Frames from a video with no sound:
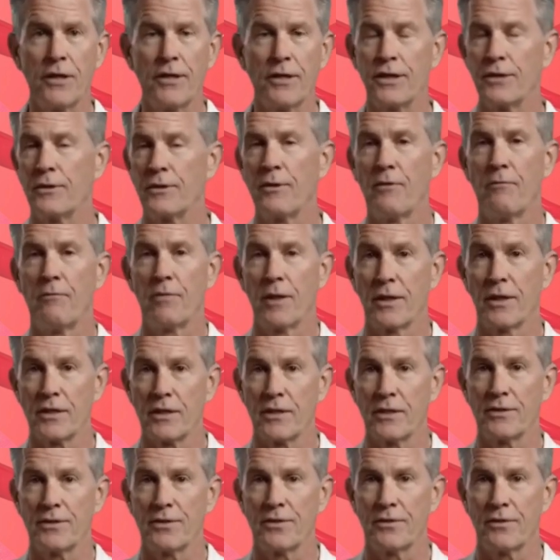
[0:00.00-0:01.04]
Keeping your
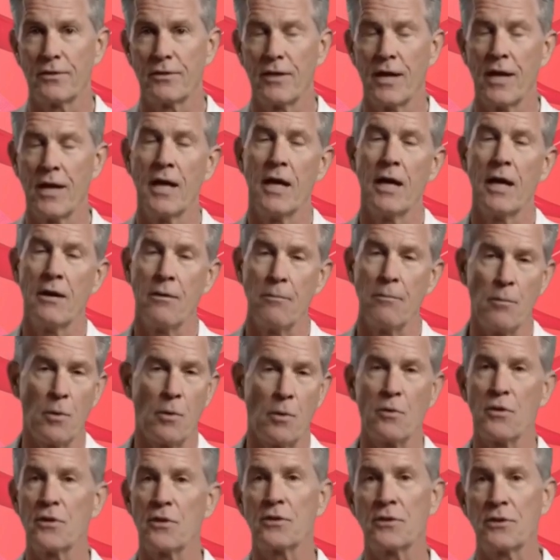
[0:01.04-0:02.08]
feet clean, wearing
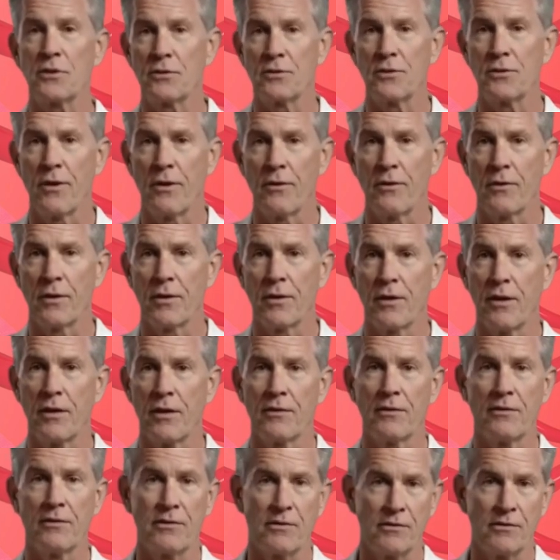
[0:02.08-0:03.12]
comfortable shoes,
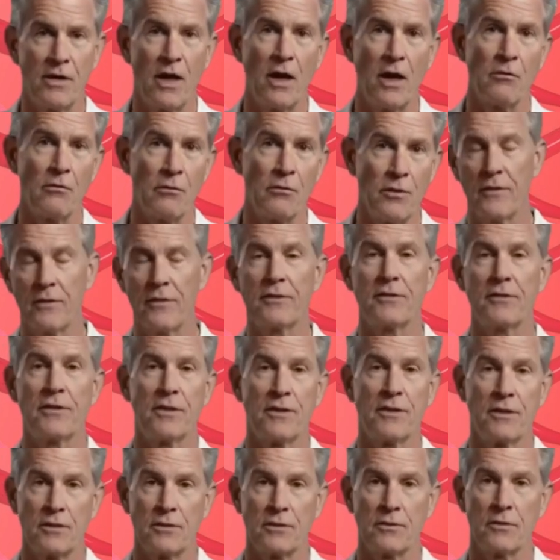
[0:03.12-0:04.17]
and avoiding
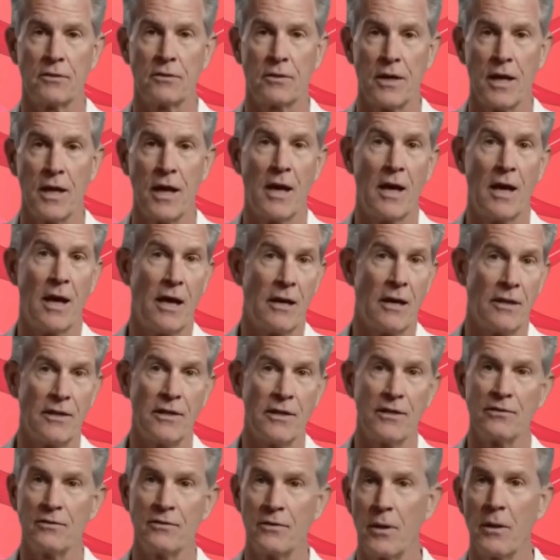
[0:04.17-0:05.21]
minor injuries can
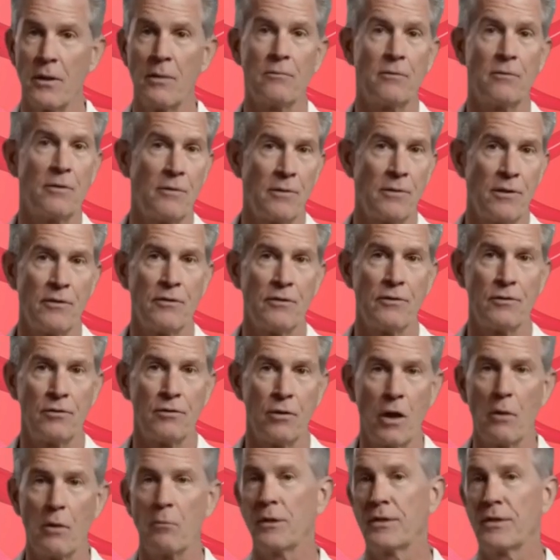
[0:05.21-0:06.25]
help, but it is
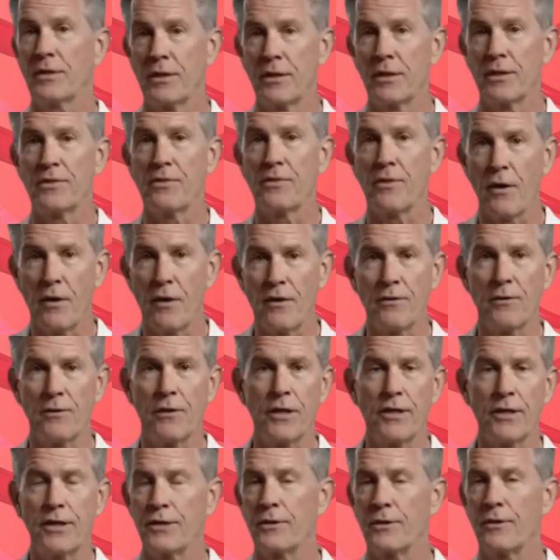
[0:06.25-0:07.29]
essential to address the
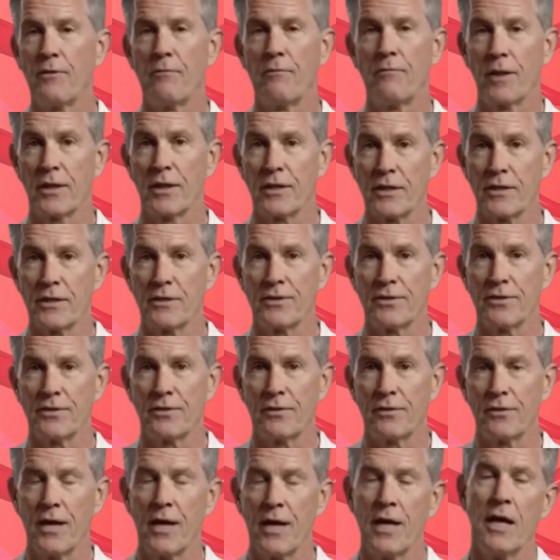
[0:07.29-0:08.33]
root cause.
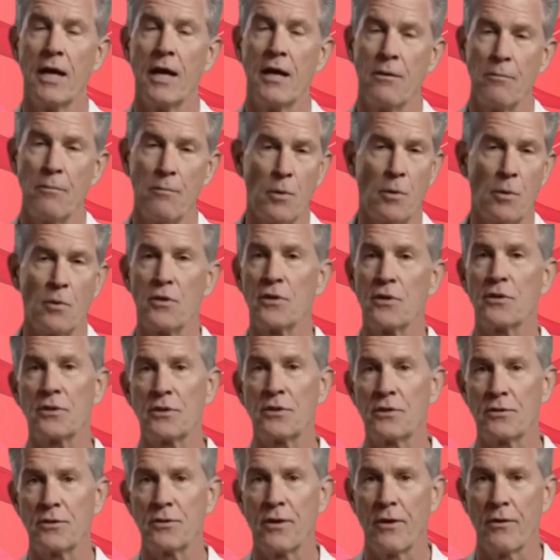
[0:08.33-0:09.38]
5.
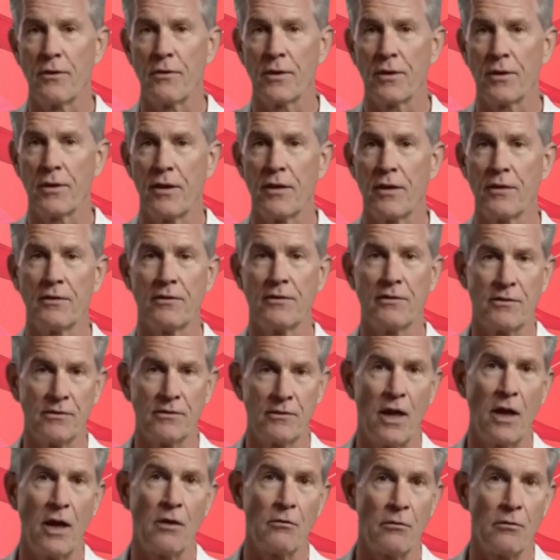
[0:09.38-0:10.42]
Shiny,
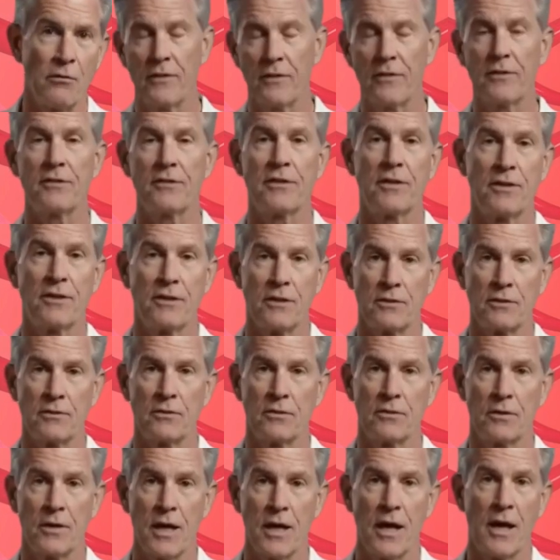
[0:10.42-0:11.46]
thin, or
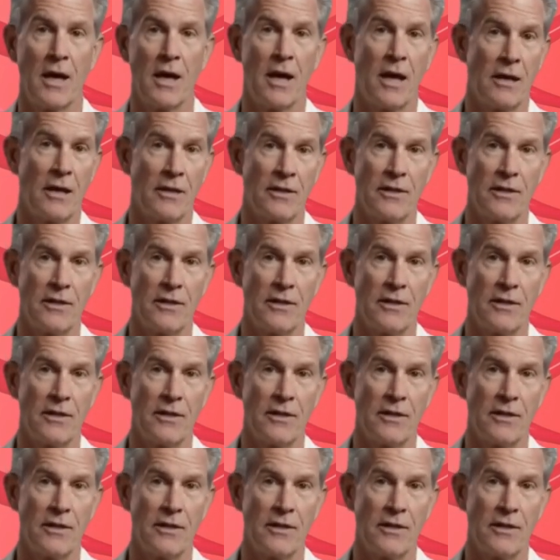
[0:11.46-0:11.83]
discolored skin.